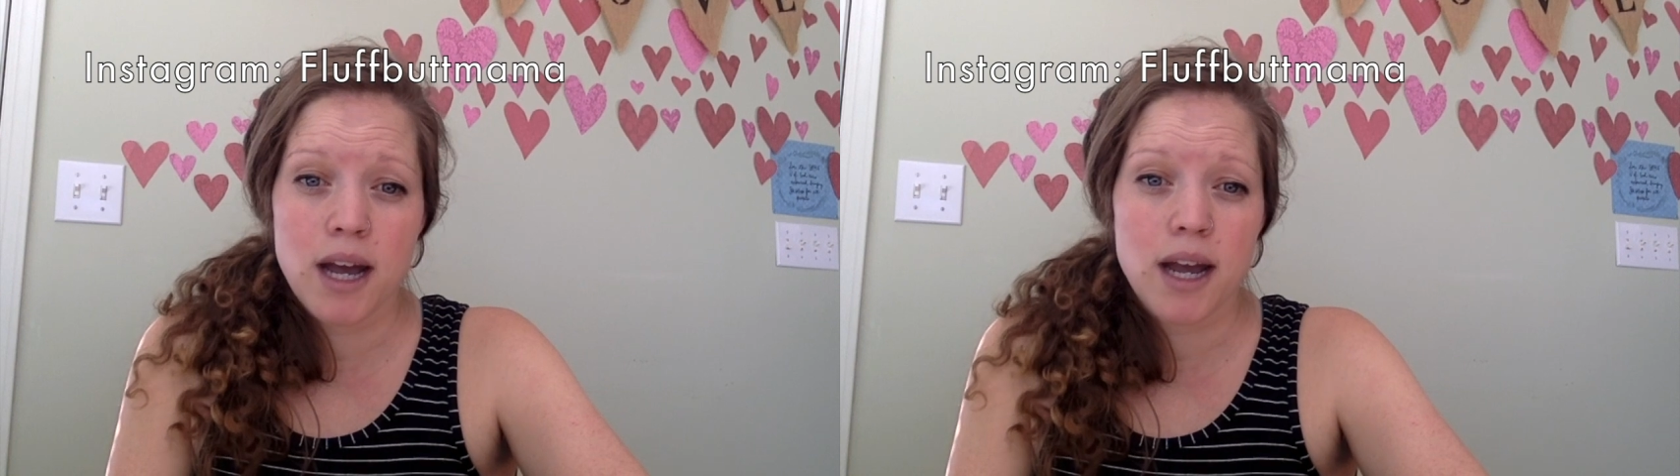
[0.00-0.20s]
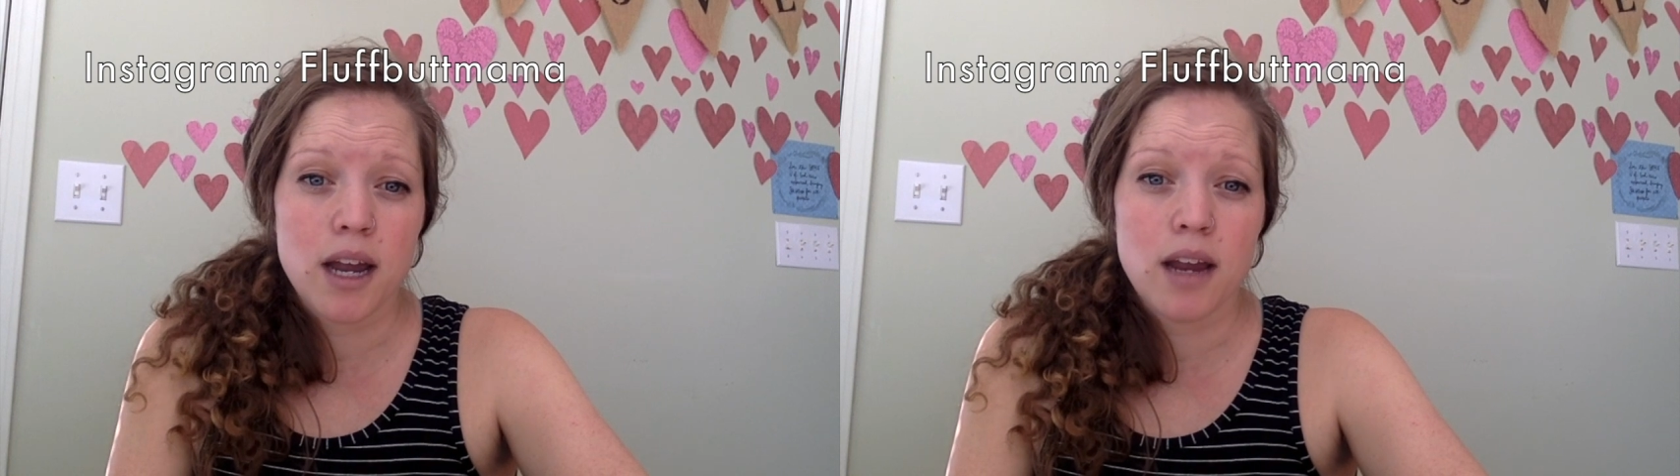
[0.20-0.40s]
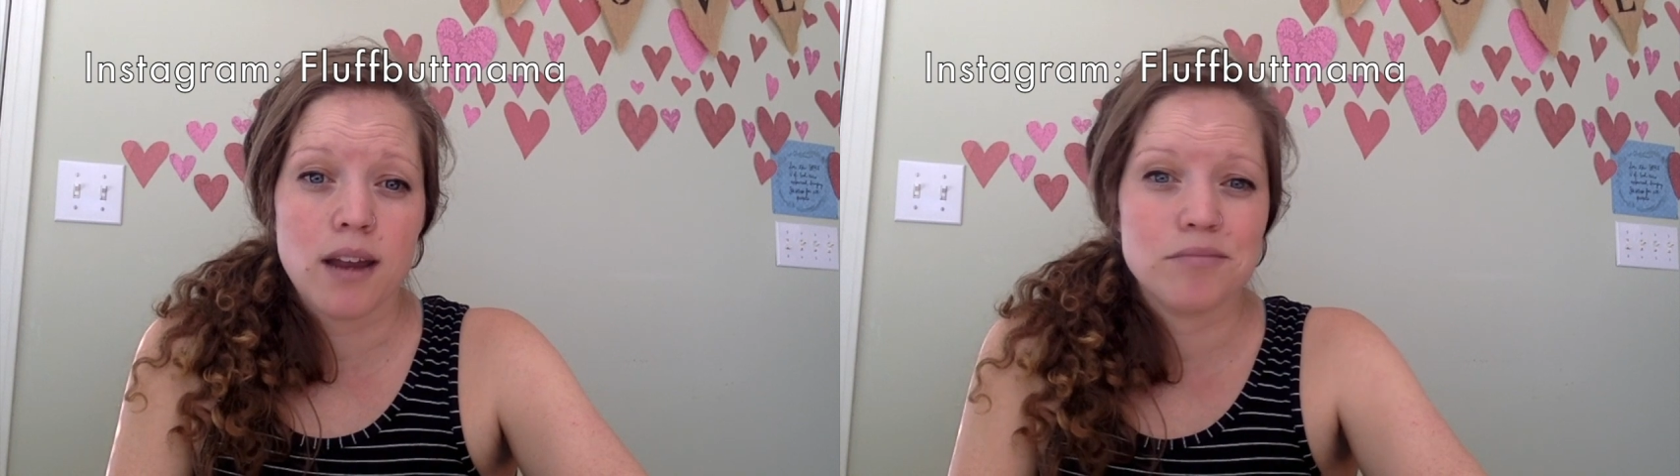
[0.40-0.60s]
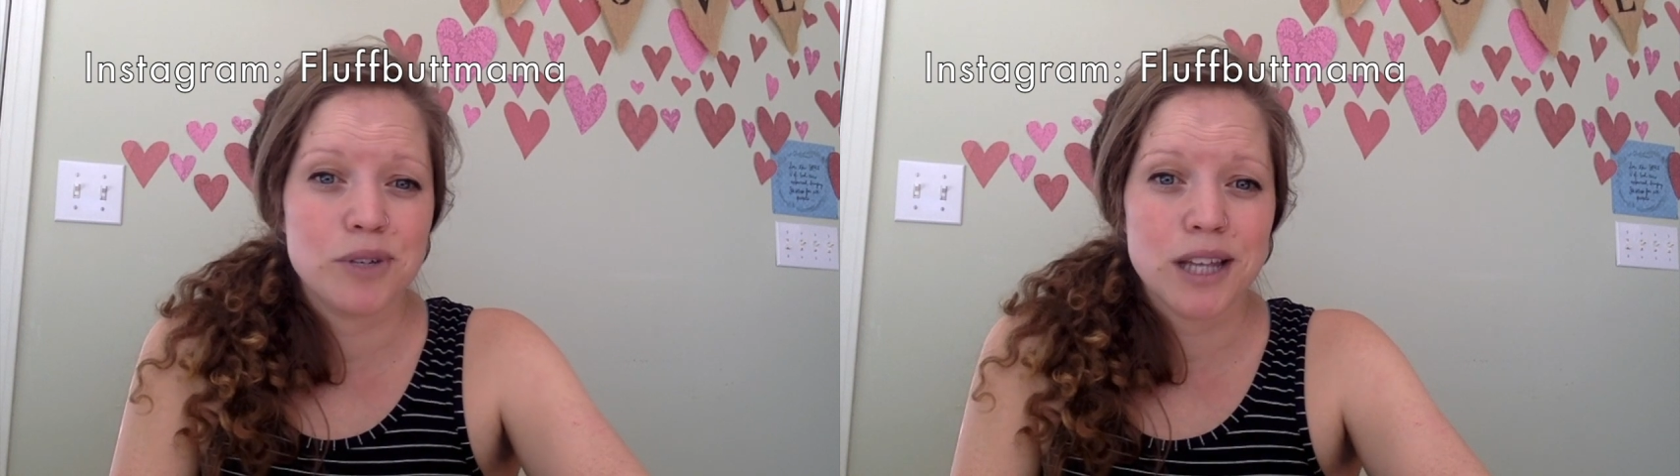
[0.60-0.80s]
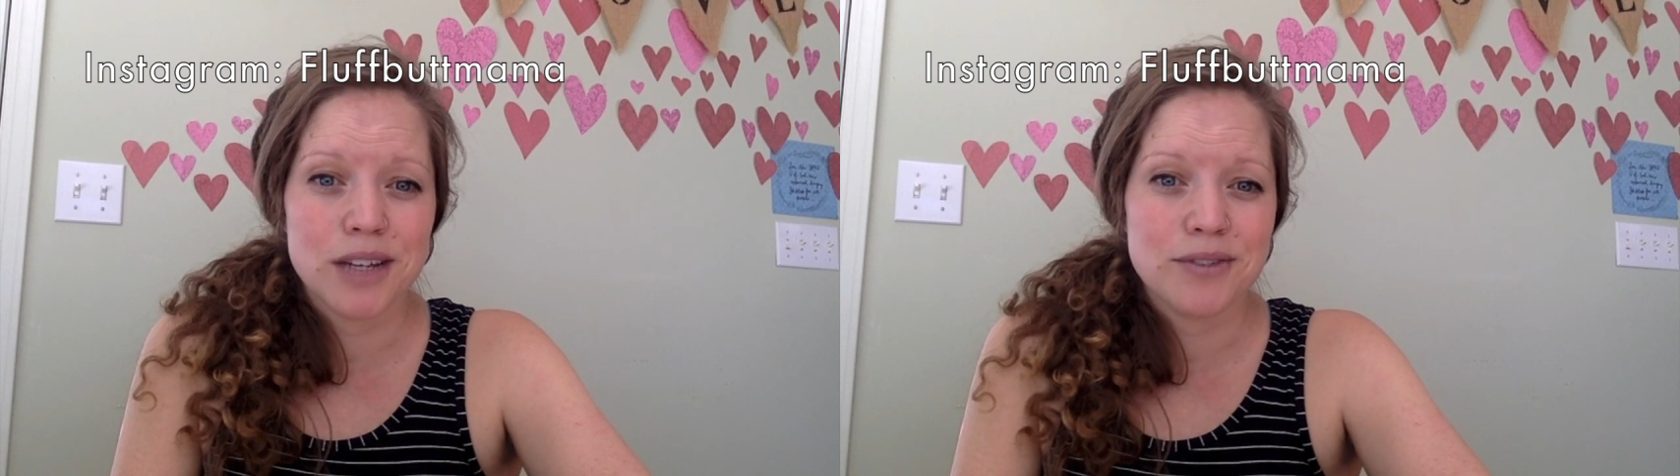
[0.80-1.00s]
I
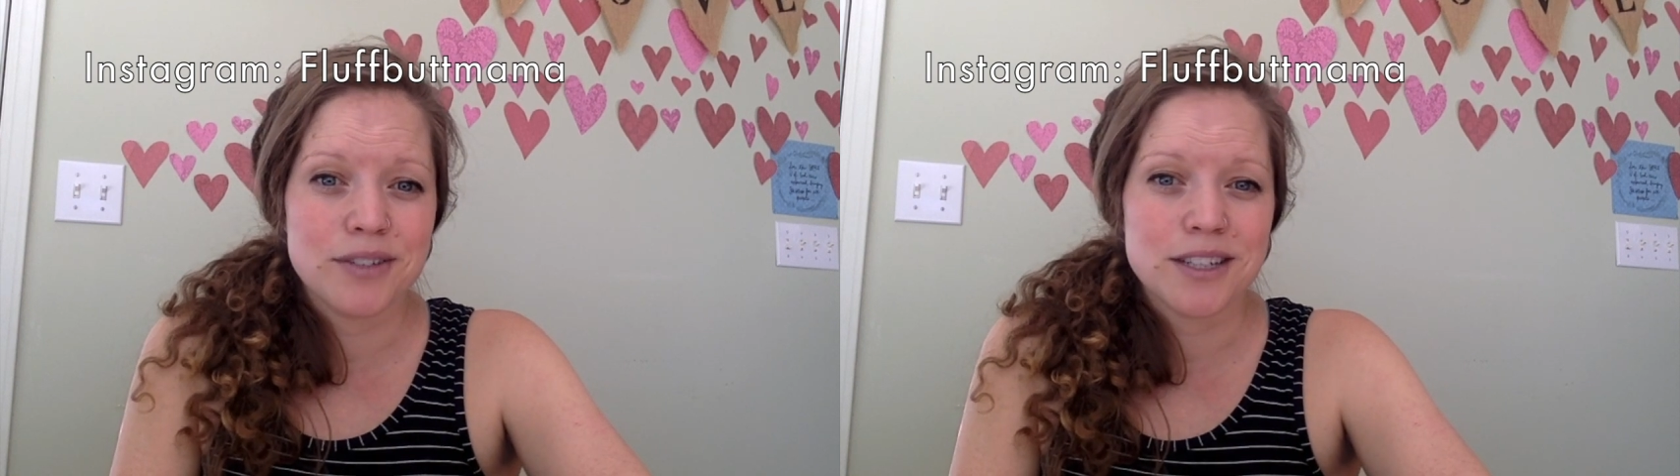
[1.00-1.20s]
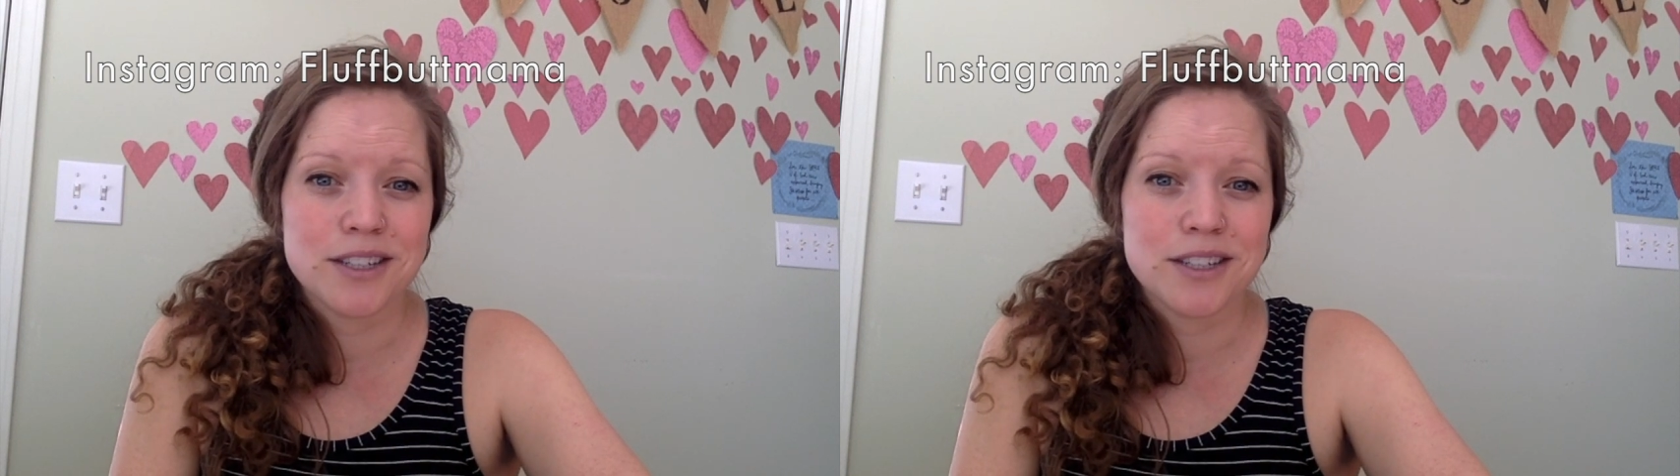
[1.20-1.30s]
would love to